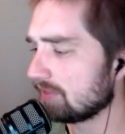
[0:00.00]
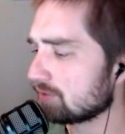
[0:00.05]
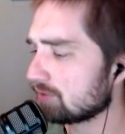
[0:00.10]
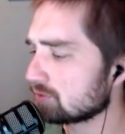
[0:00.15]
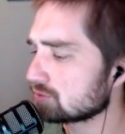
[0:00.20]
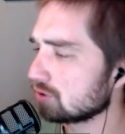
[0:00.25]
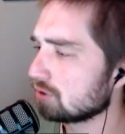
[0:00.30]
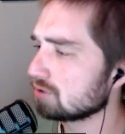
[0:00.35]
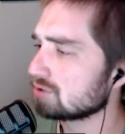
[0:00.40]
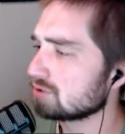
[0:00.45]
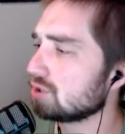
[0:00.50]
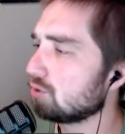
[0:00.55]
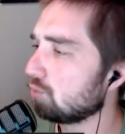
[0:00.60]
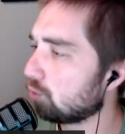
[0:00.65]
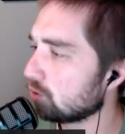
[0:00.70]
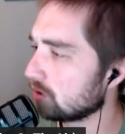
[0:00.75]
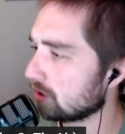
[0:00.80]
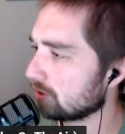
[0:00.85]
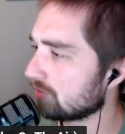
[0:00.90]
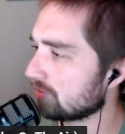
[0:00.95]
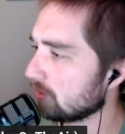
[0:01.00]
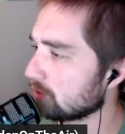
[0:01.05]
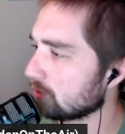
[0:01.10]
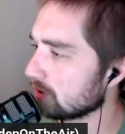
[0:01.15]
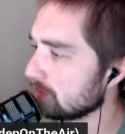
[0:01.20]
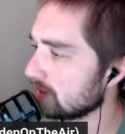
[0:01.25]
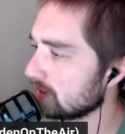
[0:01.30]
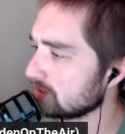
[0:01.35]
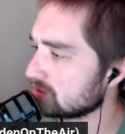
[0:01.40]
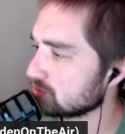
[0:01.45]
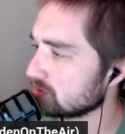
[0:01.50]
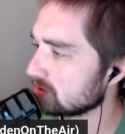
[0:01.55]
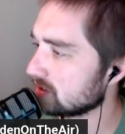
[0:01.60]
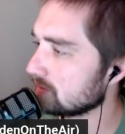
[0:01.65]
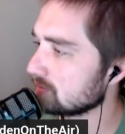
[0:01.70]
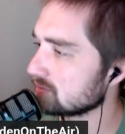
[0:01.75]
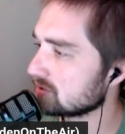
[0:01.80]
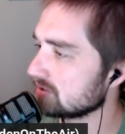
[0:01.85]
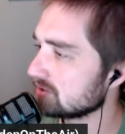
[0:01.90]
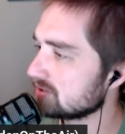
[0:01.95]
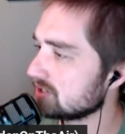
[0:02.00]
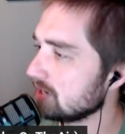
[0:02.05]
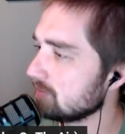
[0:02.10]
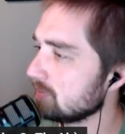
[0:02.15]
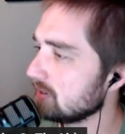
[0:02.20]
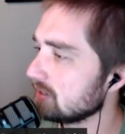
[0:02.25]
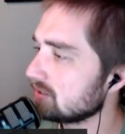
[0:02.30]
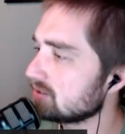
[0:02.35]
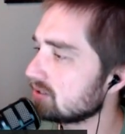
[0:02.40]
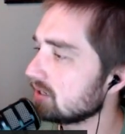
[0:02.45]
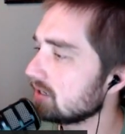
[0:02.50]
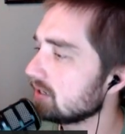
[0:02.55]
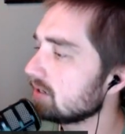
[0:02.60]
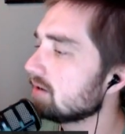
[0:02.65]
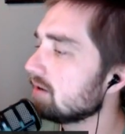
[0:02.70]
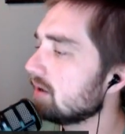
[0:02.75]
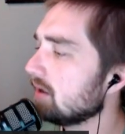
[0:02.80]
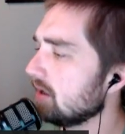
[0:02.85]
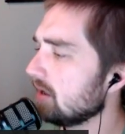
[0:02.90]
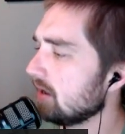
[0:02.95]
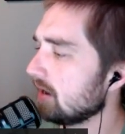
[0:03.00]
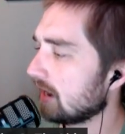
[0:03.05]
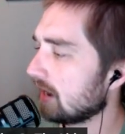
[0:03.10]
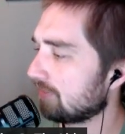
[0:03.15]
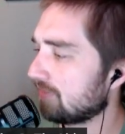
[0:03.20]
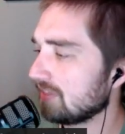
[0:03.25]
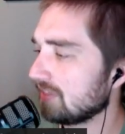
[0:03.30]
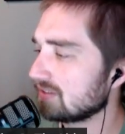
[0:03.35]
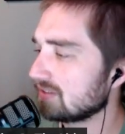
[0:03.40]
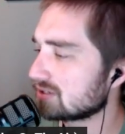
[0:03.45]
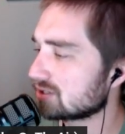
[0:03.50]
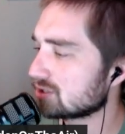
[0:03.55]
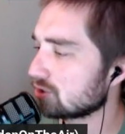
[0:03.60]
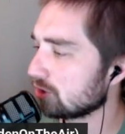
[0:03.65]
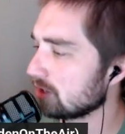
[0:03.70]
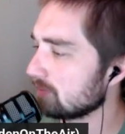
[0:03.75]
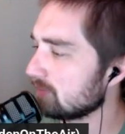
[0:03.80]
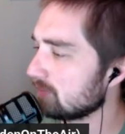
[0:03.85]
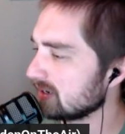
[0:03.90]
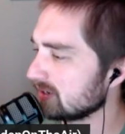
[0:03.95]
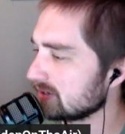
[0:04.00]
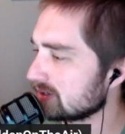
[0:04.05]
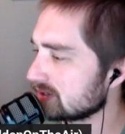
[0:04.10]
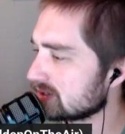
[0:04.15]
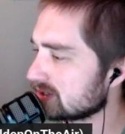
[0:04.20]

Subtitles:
there's also one other thing I want to mention when it comes to the TBT. And I think this has already been